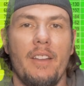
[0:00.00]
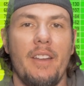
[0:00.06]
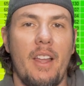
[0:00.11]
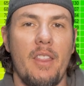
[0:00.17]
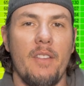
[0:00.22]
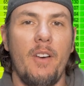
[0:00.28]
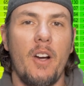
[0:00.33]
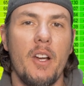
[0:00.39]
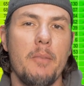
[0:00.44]

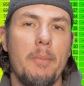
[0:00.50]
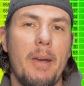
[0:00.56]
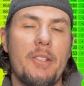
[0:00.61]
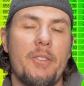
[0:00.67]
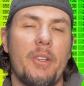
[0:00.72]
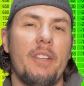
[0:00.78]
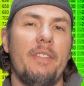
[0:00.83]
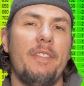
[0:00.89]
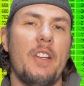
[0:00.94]
Now, the
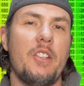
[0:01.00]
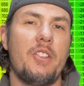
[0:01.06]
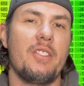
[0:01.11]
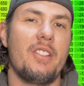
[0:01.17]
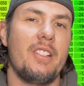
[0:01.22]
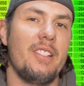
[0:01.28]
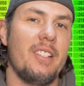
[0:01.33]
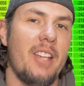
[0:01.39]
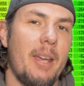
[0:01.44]
volumetric
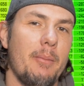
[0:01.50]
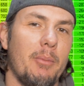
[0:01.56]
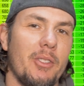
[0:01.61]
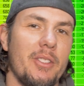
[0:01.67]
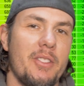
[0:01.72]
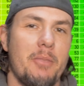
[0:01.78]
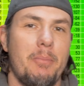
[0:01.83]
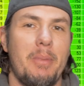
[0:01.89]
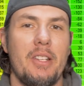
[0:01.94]
efficiency table is a